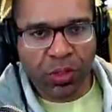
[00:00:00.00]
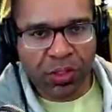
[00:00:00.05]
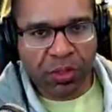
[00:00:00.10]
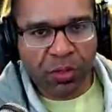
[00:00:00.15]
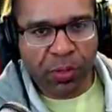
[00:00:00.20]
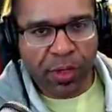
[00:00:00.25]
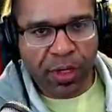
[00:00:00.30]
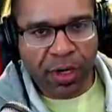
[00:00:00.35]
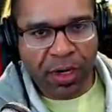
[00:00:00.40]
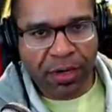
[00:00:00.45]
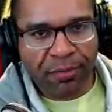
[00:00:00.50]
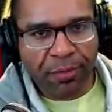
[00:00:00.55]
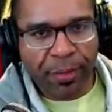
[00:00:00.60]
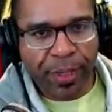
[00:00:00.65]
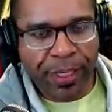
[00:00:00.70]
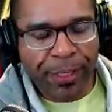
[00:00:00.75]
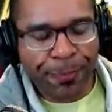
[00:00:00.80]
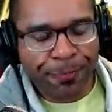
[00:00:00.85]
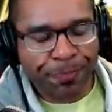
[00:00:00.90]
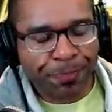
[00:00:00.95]
What's going on,
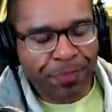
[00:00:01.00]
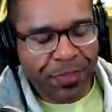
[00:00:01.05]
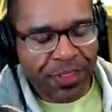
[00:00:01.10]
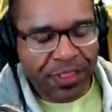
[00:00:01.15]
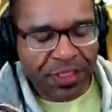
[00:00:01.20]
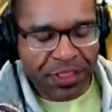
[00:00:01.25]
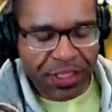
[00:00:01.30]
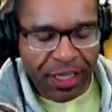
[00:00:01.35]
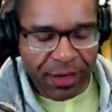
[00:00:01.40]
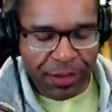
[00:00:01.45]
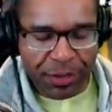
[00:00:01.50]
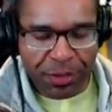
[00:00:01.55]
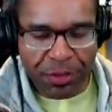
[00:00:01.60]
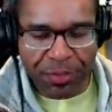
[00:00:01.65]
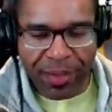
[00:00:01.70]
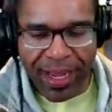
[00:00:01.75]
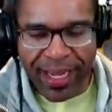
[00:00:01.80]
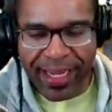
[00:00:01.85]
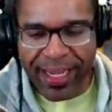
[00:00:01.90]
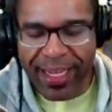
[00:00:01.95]
everybody? It's
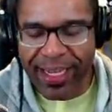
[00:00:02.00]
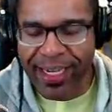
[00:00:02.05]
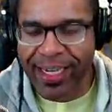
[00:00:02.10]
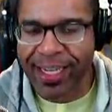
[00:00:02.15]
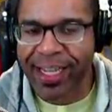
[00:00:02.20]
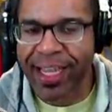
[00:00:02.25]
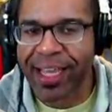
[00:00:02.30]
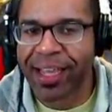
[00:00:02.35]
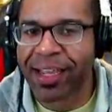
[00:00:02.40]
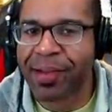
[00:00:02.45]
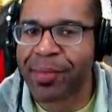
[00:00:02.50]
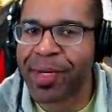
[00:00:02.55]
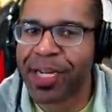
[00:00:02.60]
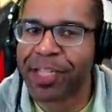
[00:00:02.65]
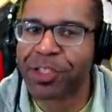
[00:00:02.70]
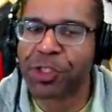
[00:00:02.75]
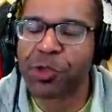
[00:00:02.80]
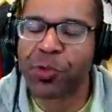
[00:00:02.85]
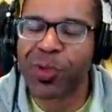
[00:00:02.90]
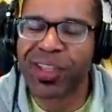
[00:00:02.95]
Childish. We're back at it again,
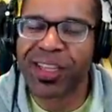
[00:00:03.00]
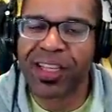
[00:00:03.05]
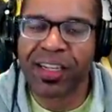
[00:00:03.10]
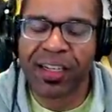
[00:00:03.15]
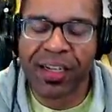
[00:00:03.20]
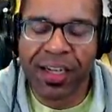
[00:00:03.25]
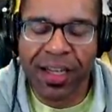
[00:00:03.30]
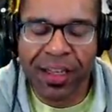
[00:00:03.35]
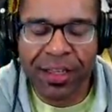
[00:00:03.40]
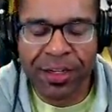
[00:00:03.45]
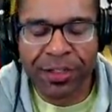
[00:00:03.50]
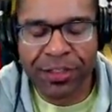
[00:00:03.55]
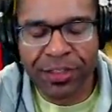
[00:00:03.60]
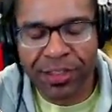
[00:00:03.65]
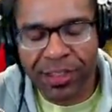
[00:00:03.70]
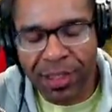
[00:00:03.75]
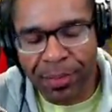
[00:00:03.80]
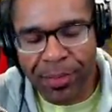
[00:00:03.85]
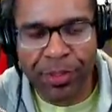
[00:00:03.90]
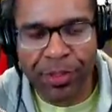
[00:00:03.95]
coming at you with another
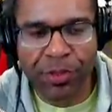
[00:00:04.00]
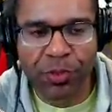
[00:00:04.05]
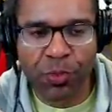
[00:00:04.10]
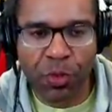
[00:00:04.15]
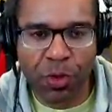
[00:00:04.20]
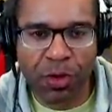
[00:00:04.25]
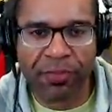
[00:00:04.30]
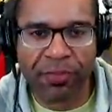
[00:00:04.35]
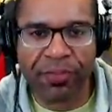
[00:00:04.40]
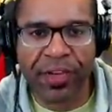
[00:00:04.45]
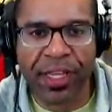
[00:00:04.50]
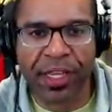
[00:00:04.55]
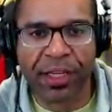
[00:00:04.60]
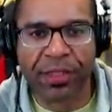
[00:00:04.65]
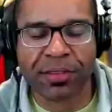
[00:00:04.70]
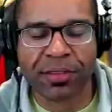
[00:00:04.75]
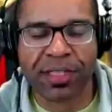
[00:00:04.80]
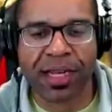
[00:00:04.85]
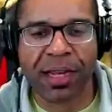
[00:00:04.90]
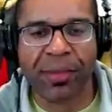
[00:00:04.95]
Summoner's War
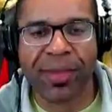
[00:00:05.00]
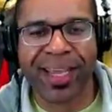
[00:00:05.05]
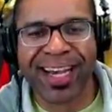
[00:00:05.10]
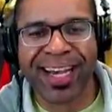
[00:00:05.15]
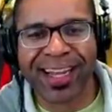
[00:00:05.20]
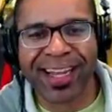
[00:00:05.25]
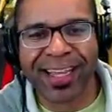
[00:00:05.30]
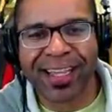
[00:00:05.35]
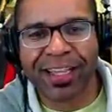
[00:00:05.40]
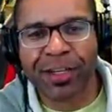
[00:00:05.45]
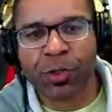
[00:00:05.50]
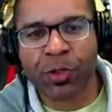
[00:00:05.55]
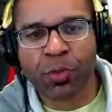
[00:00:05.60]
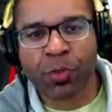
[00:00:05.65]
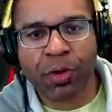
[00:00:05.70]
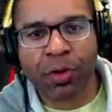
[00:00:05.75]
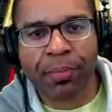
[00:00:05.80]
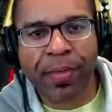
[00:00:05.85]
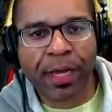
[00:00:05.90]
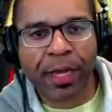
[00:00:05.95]
video. Today we got a guild
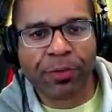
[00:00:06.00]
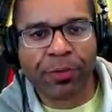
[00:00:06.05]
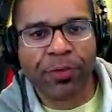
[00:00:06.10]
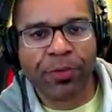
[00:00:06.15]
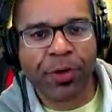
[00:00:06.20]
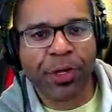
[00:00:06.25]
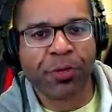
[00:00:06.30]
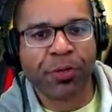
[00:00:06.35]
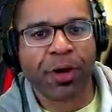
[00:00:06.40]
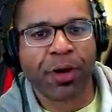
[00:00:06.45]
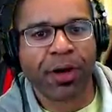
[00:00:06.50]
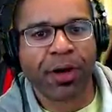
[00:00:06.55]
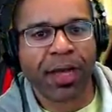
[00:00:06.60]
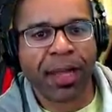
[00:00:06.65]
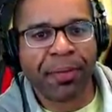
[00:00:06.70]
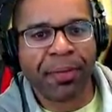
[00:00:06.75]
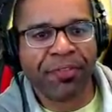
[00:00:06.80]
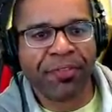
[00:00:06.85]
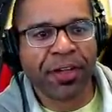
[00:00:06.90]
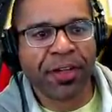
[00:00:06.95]
war battle for you all.
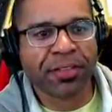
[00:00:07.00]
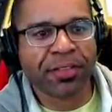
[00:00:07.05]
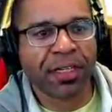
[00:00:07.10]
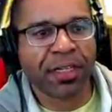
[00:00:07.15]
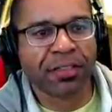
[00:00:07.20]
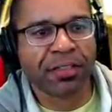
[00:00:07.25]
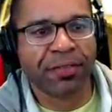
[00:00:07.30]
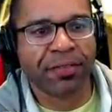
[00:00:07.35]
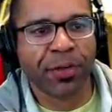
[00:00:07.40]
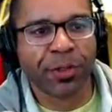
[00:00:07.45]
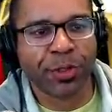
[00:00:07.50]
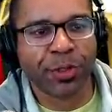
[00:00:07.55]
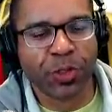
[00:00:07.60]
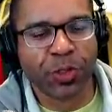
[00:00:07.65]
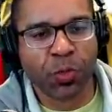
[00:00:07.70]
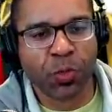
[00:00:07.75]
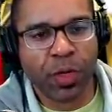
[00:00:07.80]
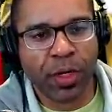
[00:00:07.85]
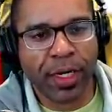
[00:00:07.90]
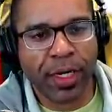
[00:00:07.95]
Epicfail Delta
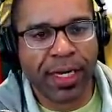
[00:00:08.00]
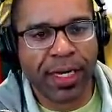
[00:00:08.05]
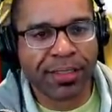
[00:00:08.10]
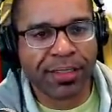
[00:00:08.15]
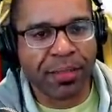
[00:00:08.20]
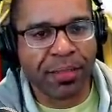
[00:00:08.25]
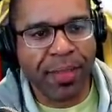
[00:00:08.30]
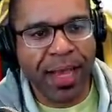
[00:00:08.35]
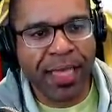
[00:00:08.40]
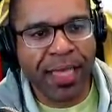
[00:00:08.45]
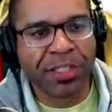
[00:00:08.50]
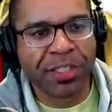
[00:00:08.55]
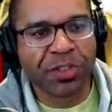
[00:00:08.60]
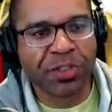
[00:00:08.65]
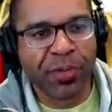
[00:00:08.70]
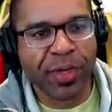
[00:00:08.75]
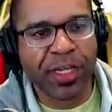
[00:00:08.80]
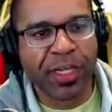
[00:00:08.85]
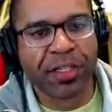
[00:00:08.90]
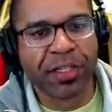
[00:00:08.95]
versus War Gods. The match
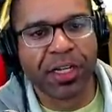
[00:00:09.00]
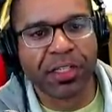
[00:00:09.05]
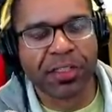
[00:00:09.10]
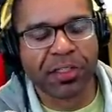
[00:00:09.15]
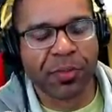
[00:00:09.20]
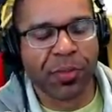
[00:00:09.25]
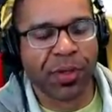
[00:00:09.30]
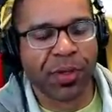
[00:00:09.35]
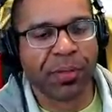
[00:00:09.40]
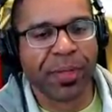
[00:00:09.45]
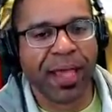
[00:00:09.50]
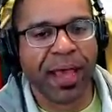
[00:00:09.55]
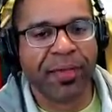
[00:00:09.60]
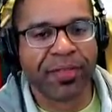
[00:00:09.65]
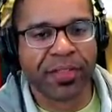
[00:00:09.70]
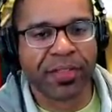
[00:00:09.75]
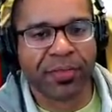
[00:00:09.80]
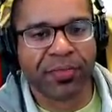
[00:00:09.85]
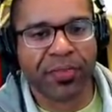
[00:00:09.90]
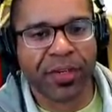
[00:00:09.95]
is already done, so we're going to be
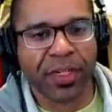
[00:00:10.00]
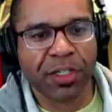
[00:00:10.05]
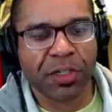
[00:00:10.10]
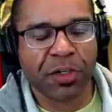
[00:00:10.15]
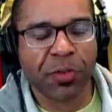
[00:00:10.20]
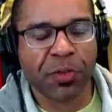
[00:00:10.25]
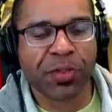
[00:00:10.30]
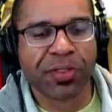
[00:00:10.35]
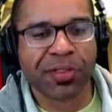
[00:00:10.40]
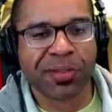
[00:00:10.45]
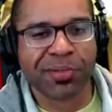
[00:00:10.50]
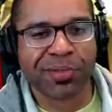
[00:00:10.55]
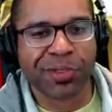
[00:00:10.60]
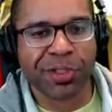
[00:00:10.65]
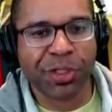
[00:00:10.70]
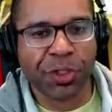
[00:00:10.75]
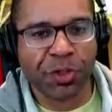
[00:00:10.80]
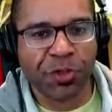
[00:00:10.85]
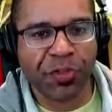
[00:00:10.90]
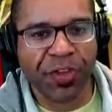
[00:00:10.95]
having some fun doing some
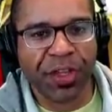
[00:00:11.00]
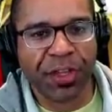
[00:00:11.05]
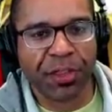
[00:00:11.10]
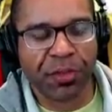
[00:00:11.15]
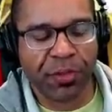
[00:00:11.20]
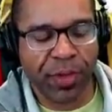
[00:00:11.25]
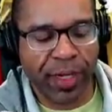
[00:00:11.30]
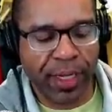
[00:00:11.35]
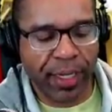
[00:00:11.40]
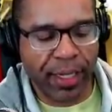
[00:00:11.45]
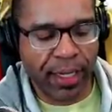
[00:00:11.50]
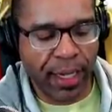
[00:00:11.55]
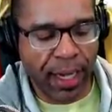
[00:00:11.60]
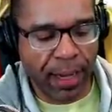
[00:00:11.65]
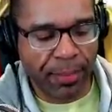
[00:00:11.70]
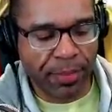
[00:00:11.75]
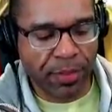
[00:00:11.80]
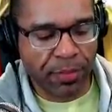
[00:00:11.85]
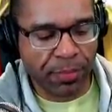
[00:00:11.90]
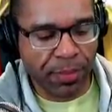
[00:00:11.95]
two v three
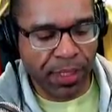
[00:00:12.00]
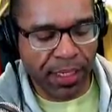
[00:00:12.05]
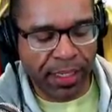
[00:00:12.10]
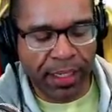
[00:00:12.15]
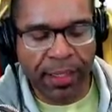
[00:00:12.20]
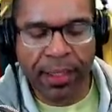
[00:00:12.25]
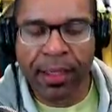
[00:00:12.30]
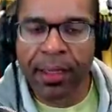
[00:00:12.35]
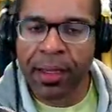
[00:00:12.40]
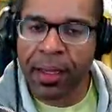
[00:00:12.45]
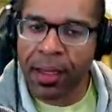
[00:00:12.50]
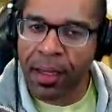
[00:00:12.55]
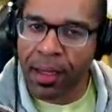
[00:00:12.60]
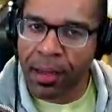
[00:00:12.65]
comps. But